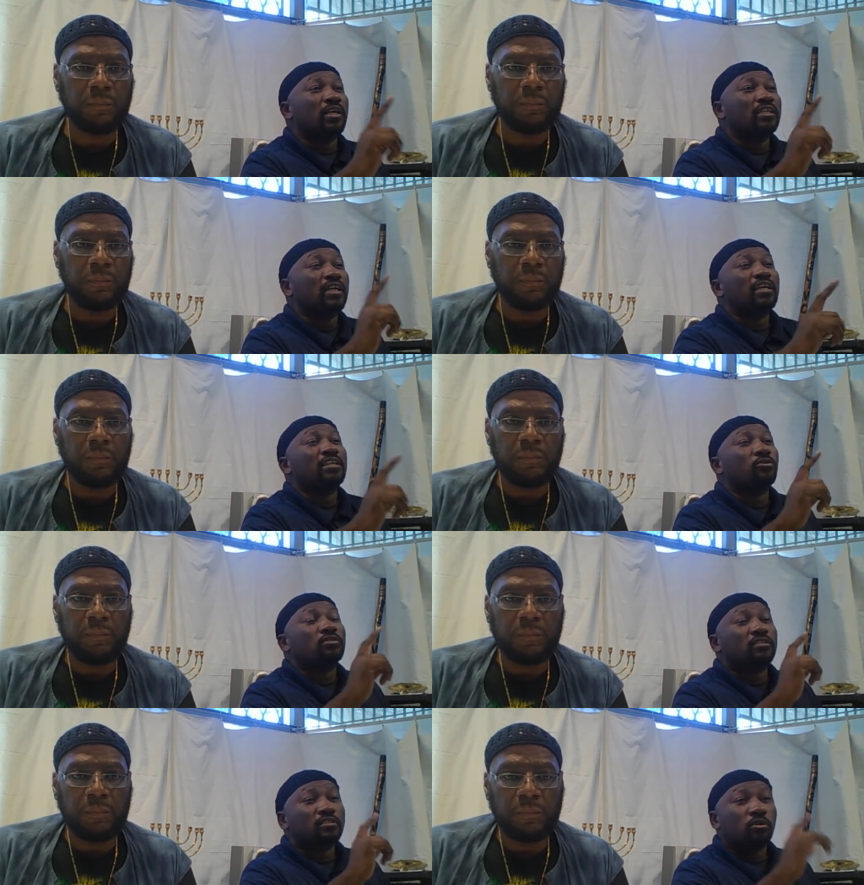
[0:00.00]
Speaker 1: ain't gave
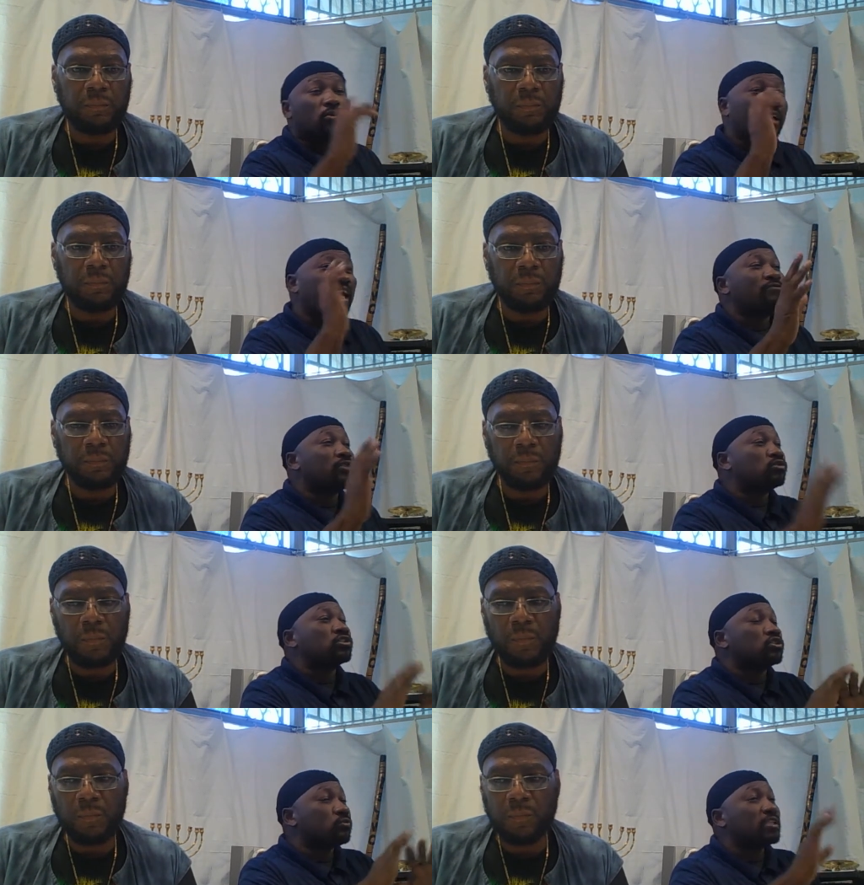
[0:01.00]
your your life, your
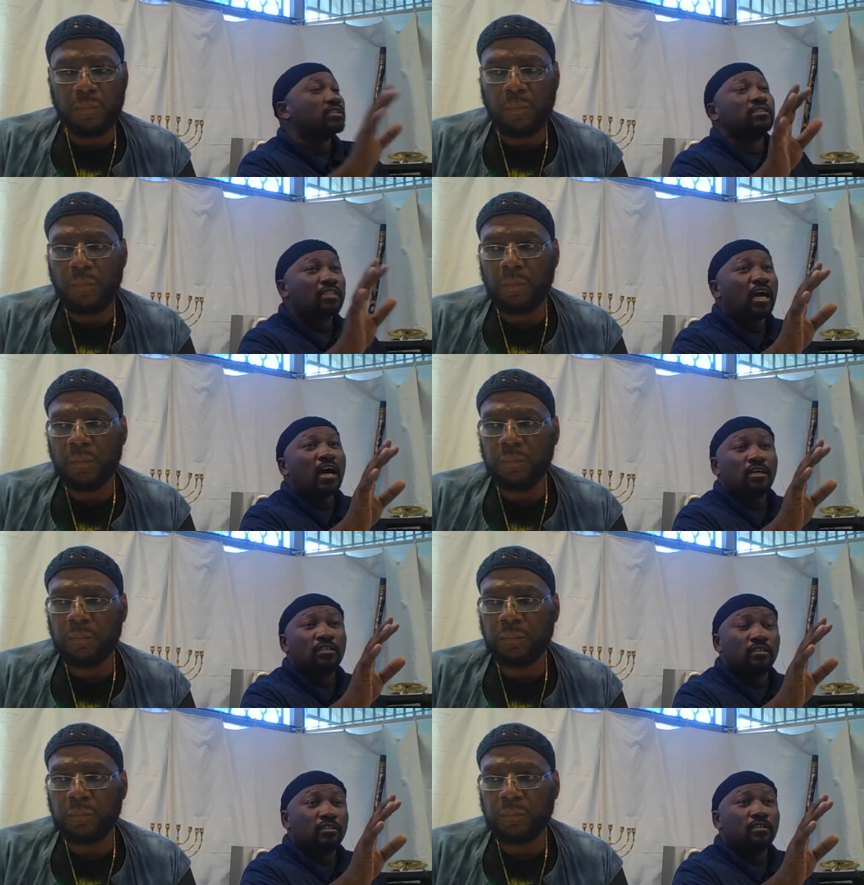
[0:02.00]
situation to y'all,
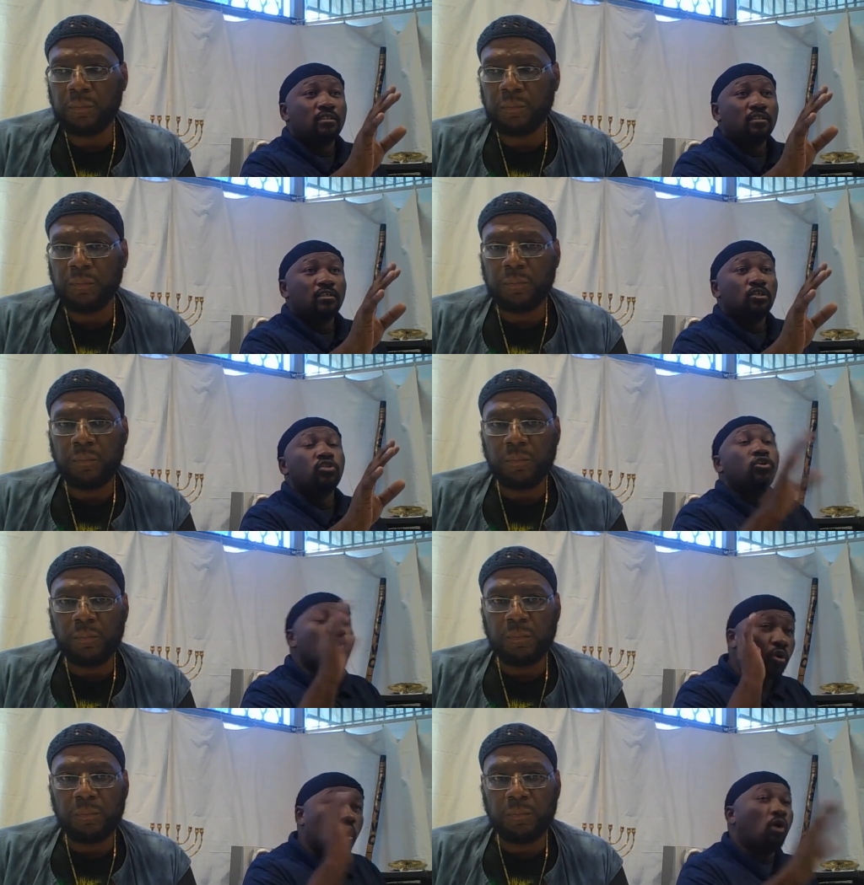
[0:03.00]
mm-hmm, mm-hmm.
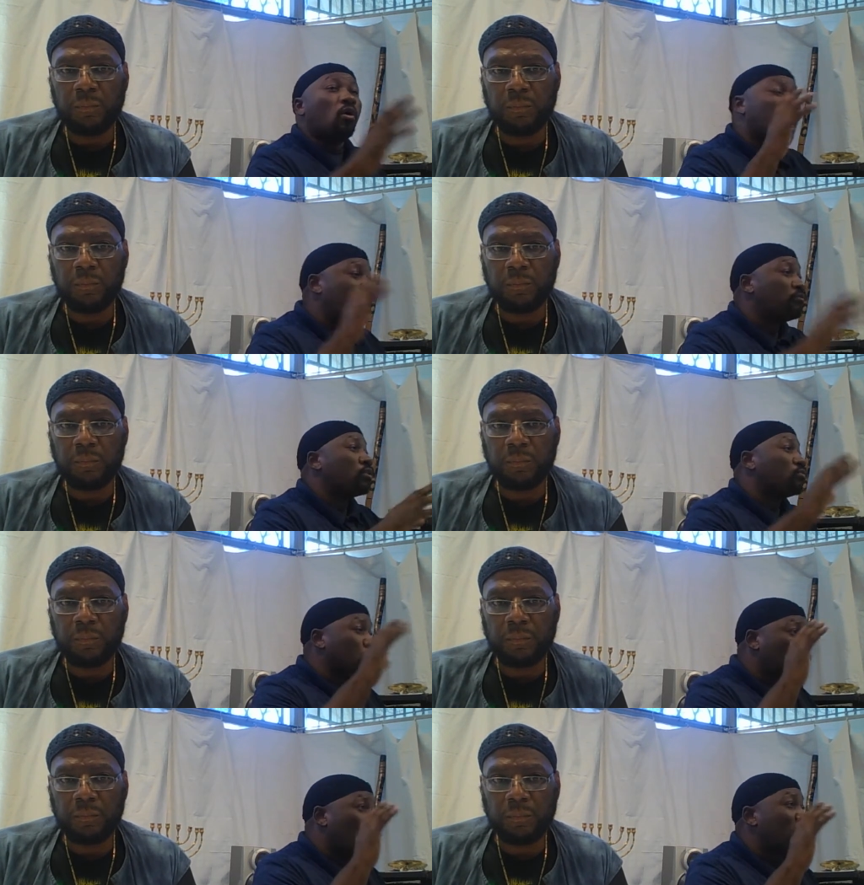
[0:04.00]
you gonna have a
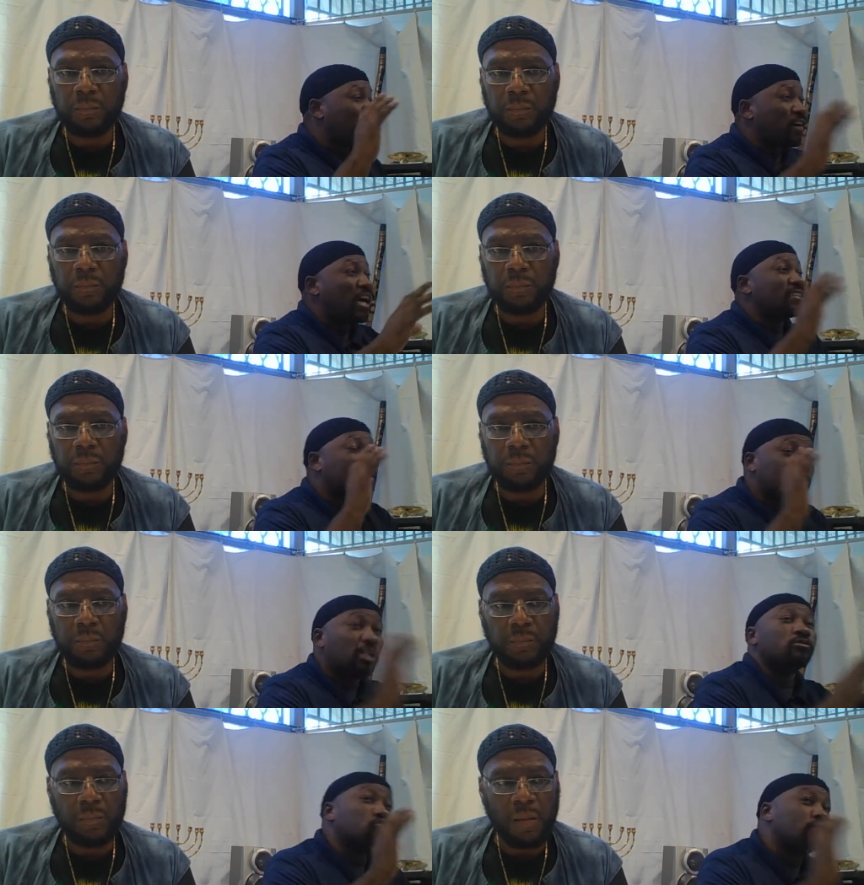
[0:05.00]
you gonna find
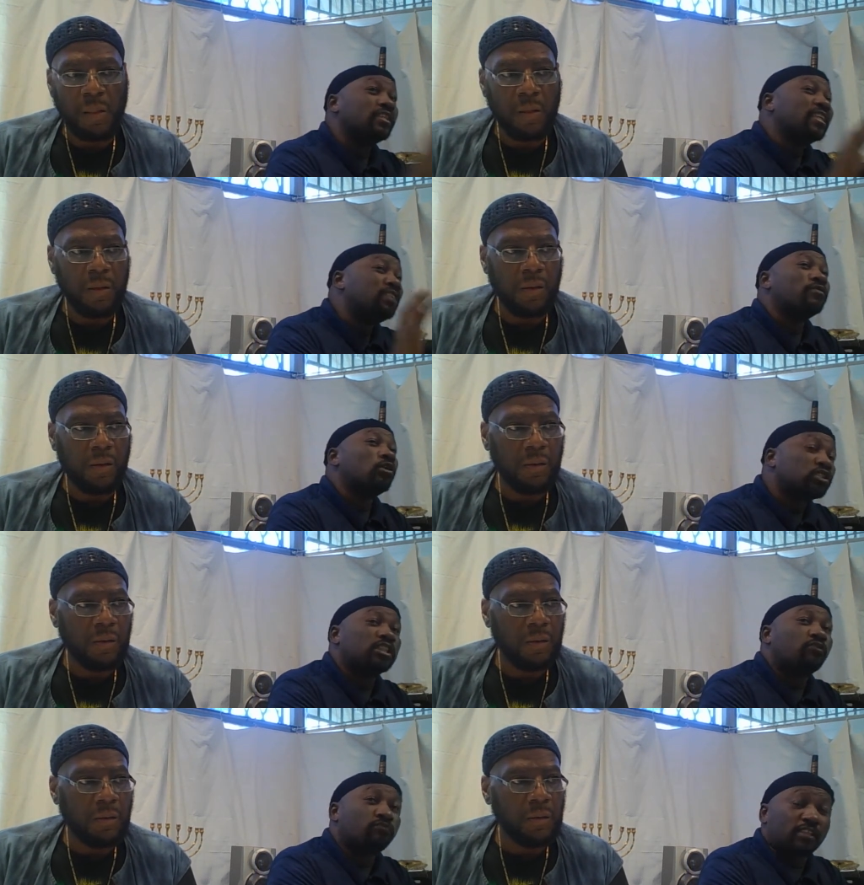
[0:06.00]
something to
Speaker 2: relieve
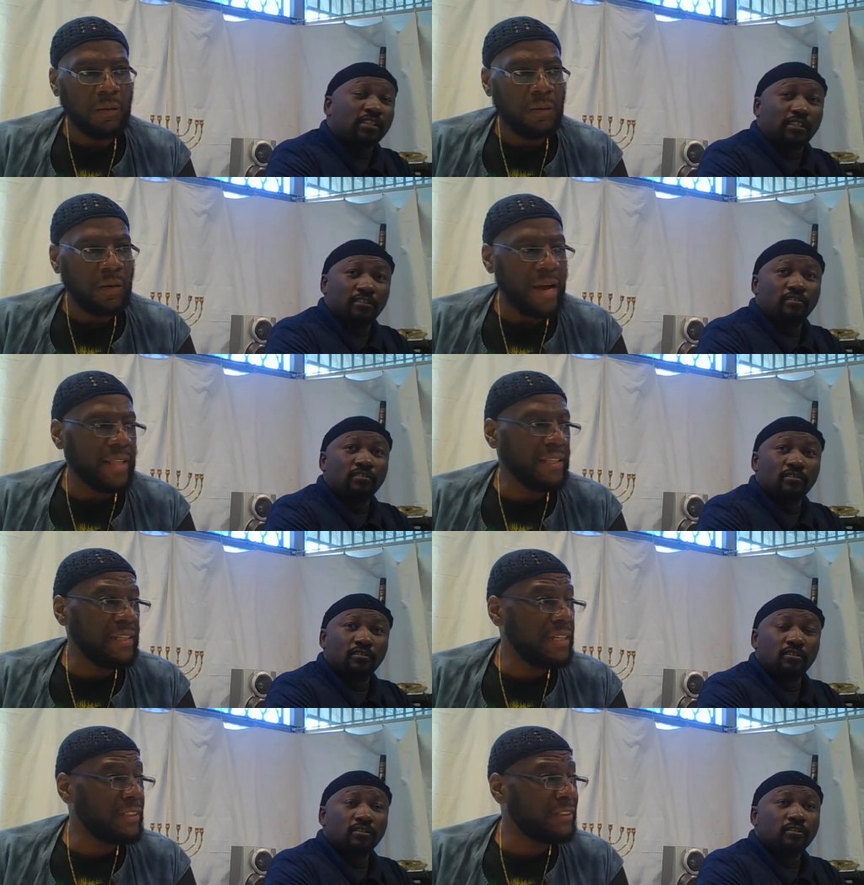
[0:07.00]
yourself in. At
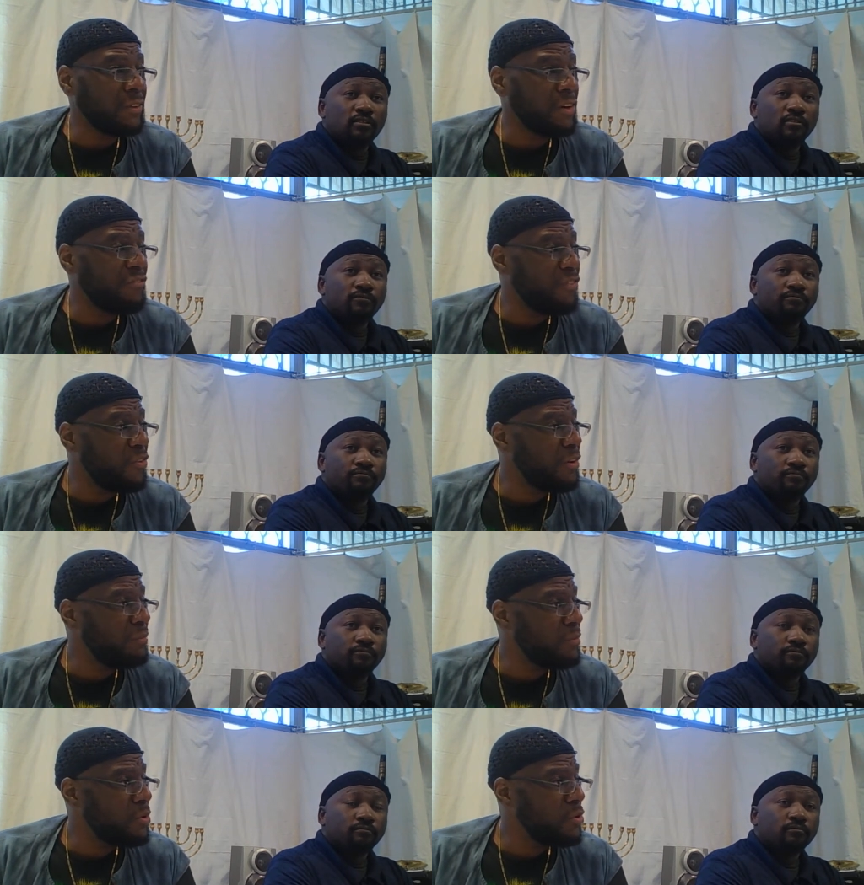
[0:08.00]
the liquor store at four
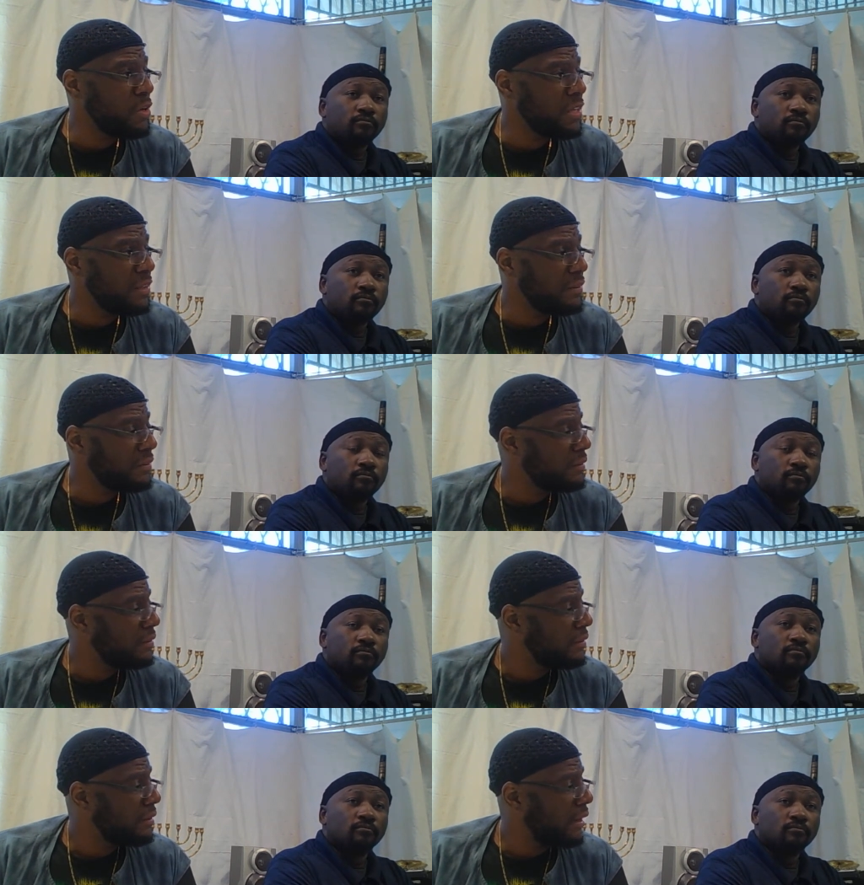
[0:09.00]
in the morning
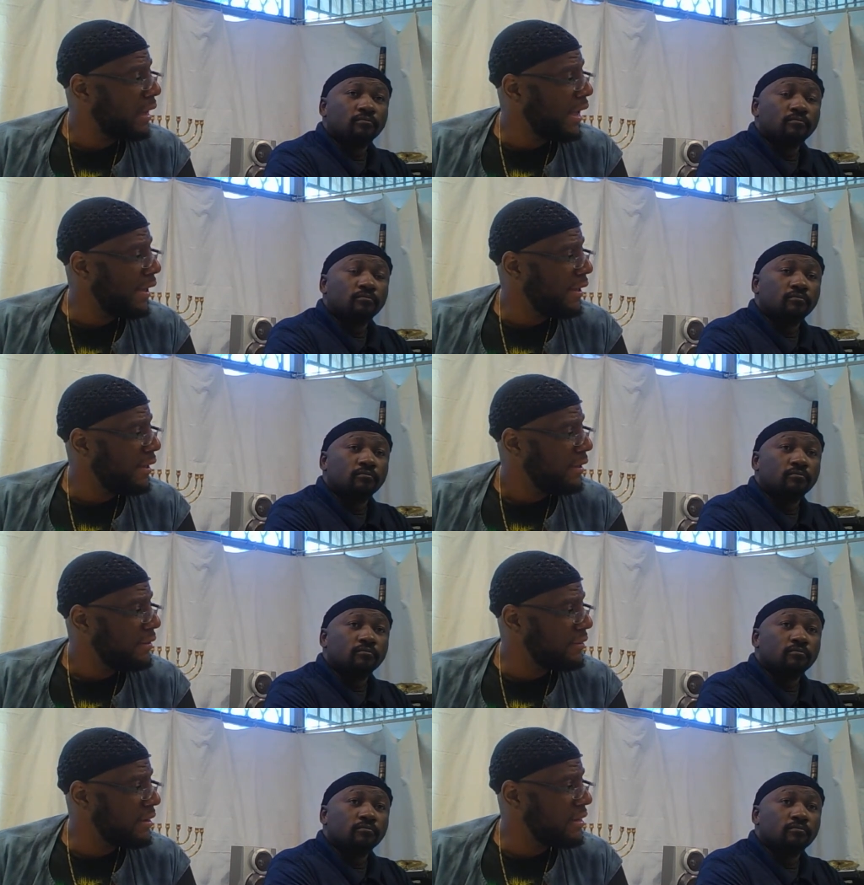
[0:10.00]

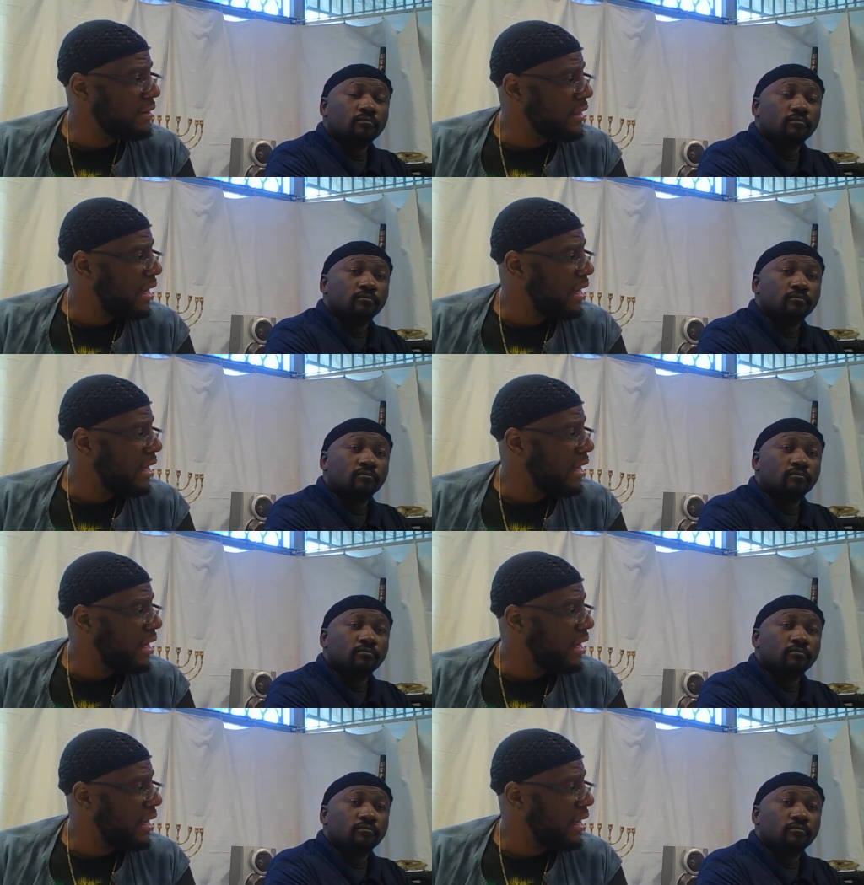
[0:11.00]
10 in the